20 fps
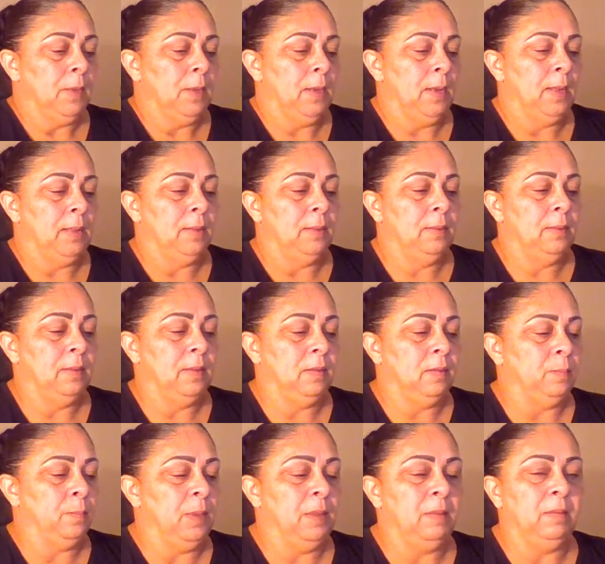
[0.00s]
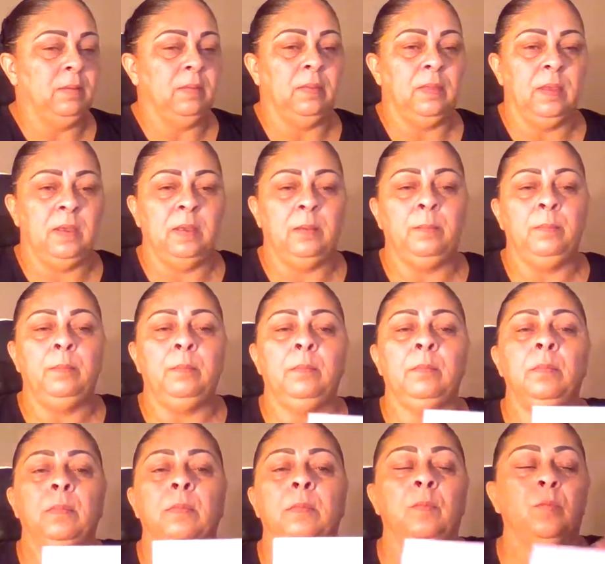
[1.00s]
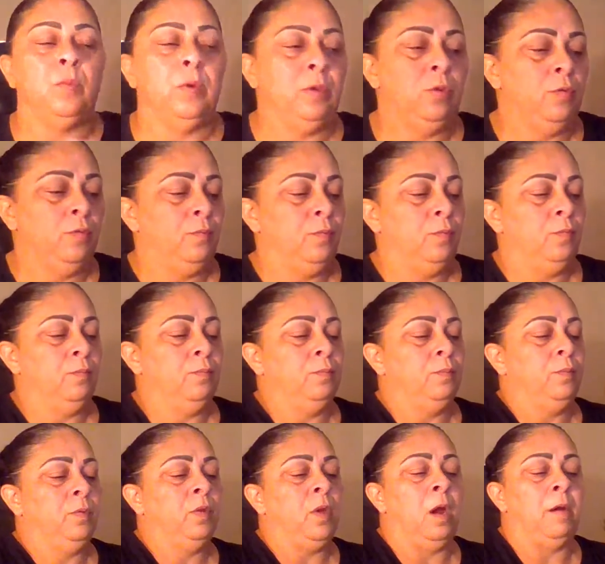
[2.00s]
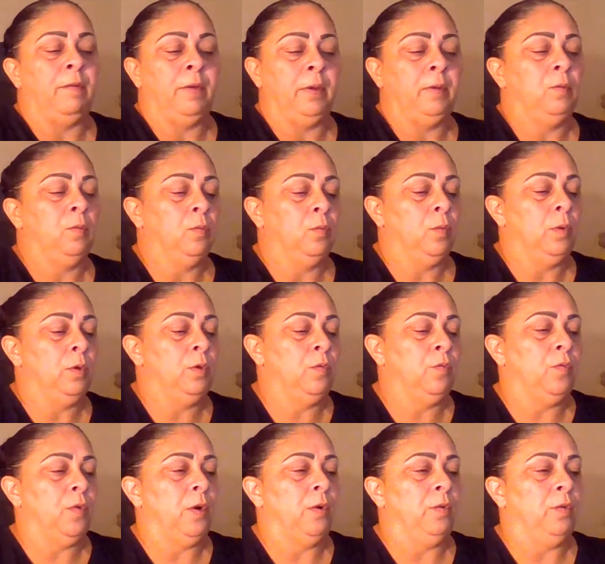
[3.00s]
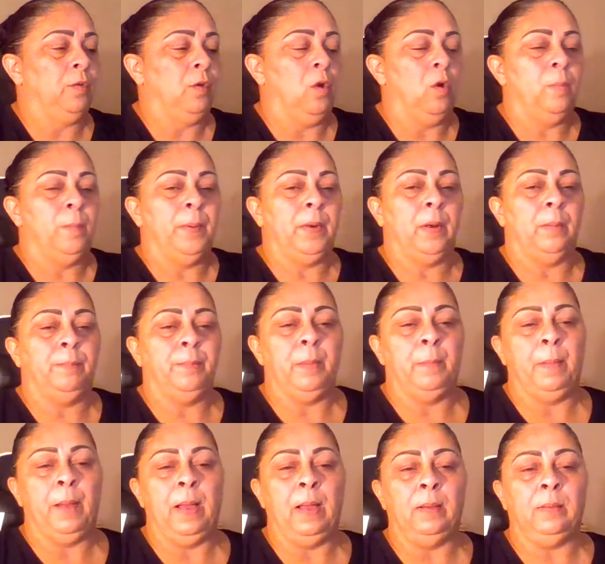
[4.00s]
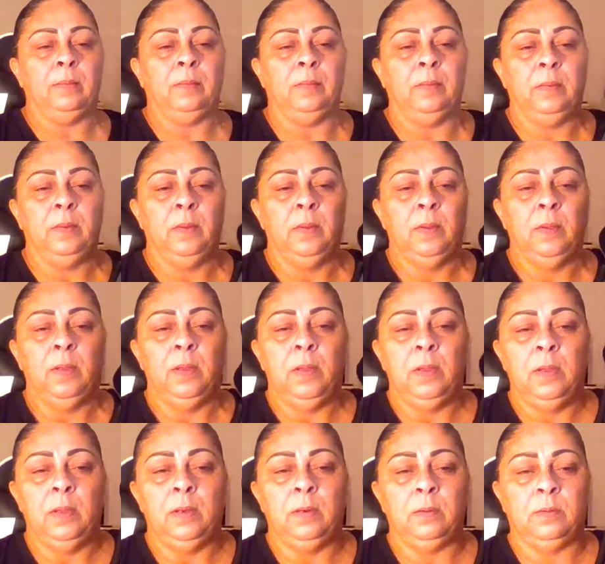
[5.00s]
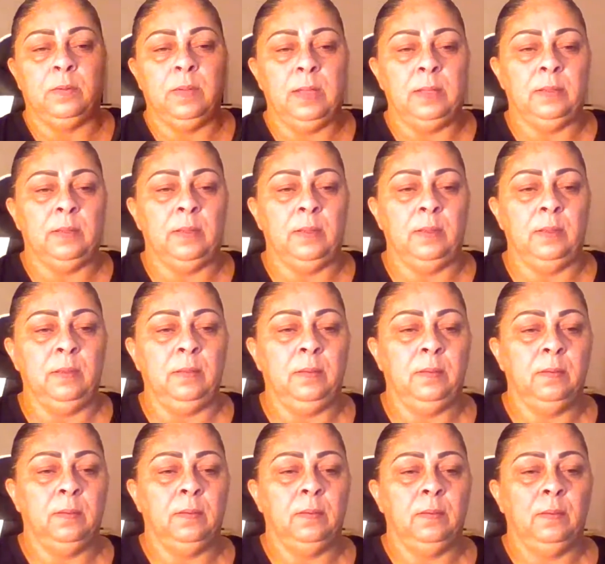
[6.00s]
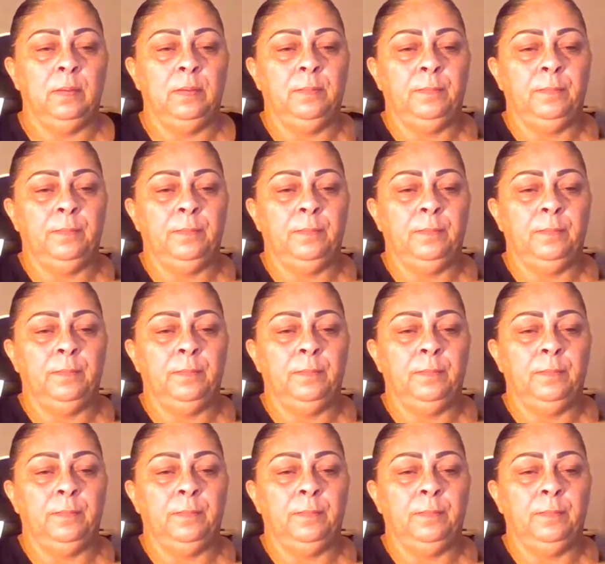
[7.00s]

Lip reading: And this month's theme, when when you first open up the box, it looks like this.